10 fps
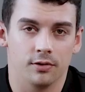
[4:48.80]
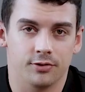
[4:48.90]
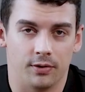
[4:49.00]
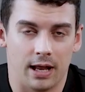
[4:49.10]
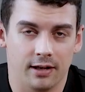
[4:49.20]

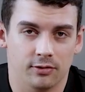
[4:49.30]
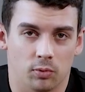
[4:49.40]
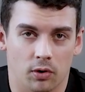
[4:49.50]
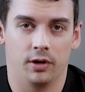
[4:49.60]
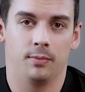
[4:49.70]
So next
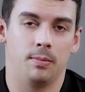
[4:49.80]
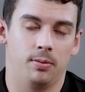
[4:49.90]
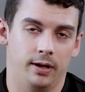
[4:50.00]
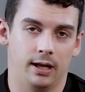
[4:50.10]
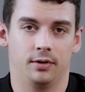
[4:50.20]
we're going to be
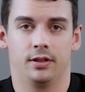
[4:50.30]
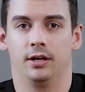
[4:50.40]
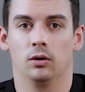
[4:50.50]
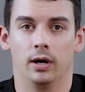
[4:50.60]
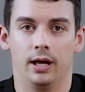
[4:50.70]
putting everything
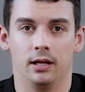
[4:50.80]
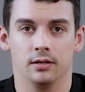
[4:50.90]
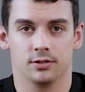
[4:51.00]
away.